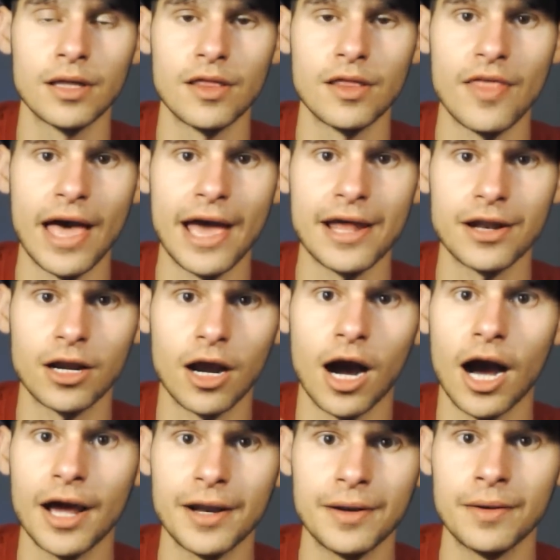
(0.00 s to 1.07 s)
that
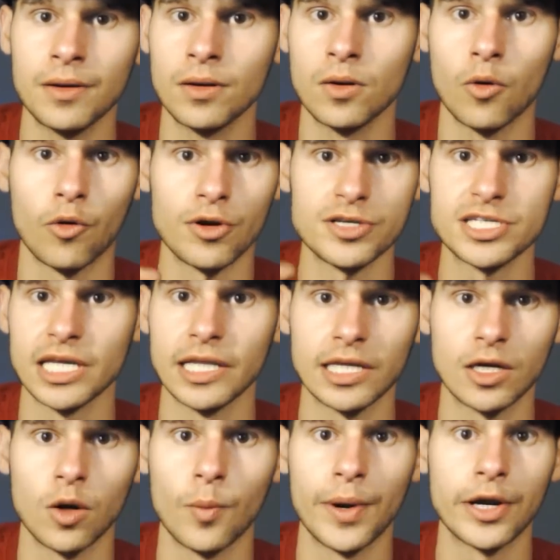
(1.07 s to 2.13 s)
cotton or
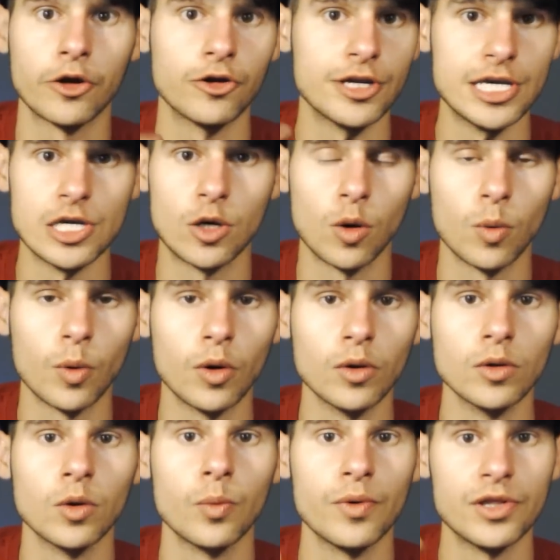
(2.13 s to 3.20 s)
silica wick or eco
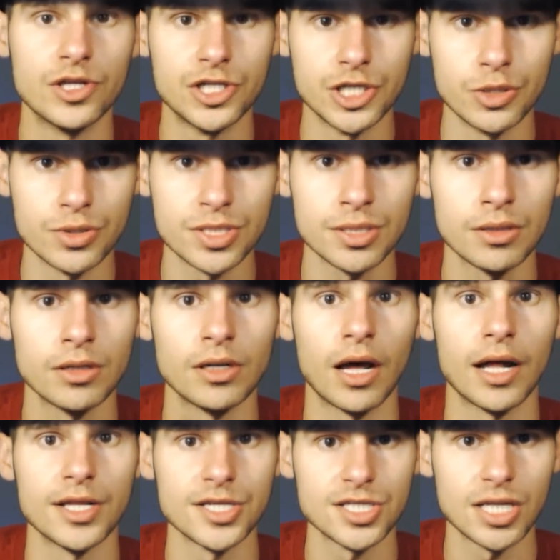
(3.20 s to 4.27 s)
wool with juice
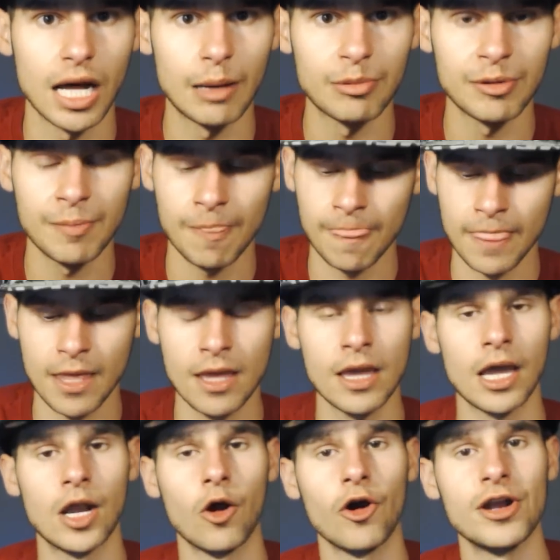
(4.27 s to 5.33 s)
non-stop.
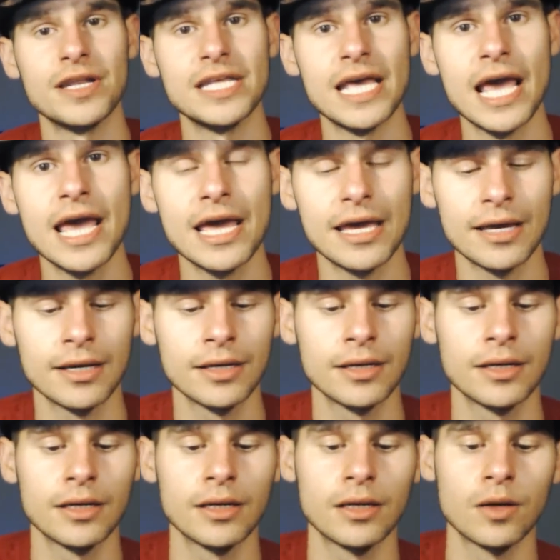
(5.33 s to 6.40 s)
An RDA,
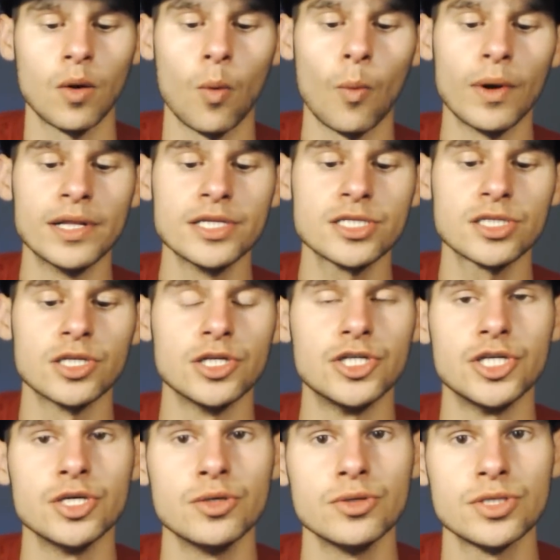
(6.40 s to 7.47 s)
once the
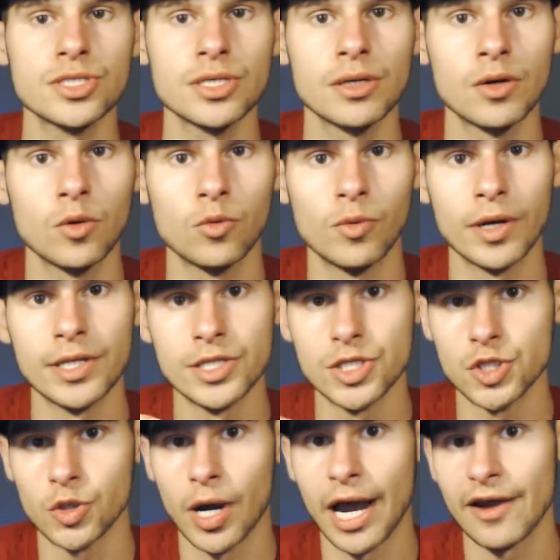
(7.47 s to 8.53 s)
juice runs
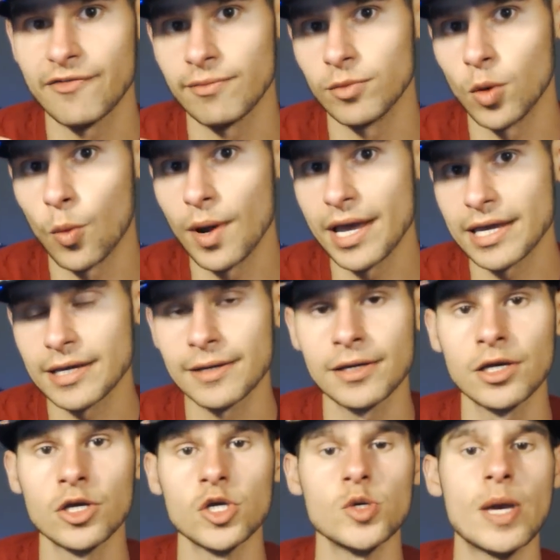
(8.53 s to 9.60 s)
dry from the wick,
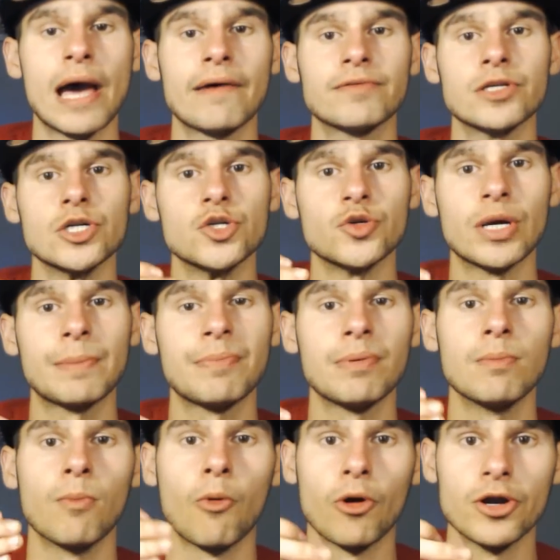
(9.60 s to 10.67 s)
you have to drip
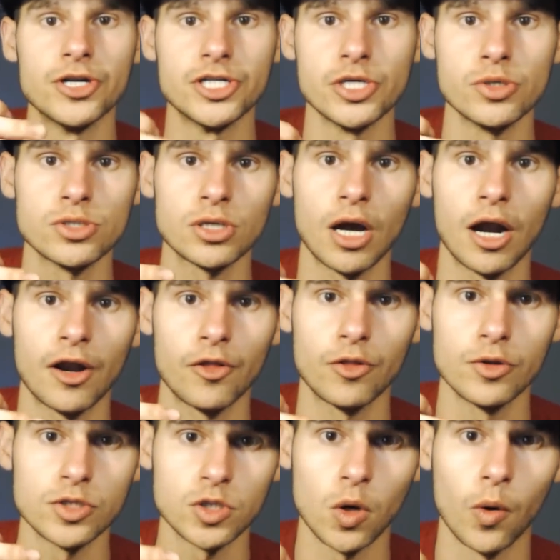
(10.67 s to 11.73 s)
more juice onto
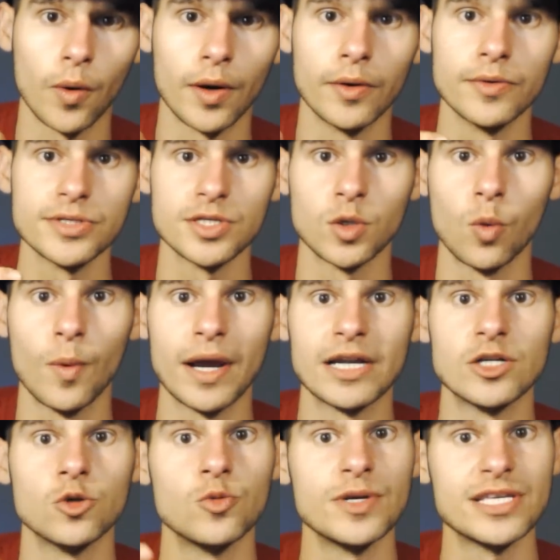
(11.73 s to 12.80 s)
those coils and wick
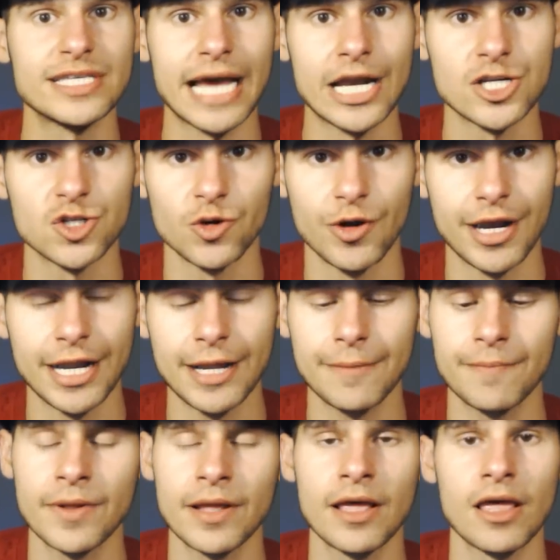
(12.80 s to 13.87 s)
to resaturate it.
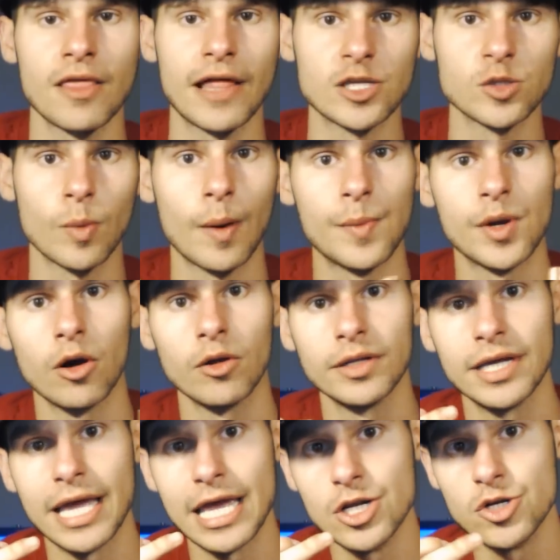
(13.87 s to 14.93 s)
That's why we call
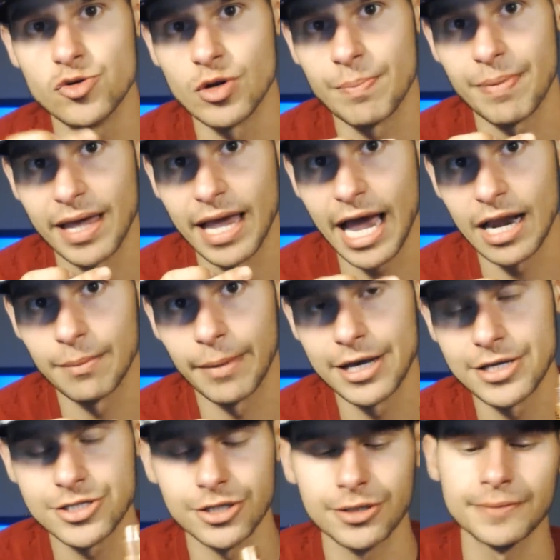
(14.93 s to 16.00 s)
it a dripping
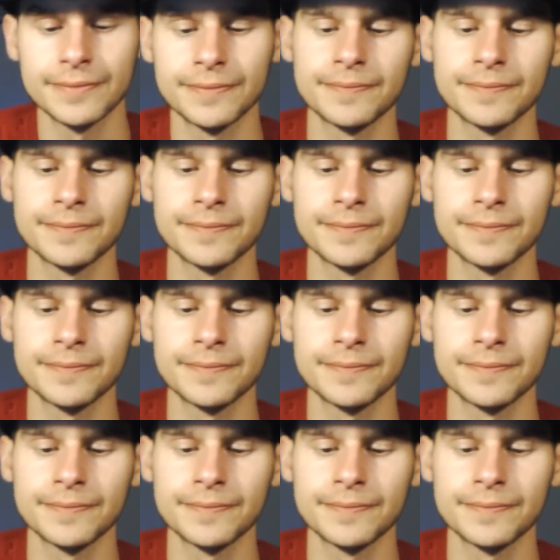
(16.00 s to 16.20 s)
atomizer.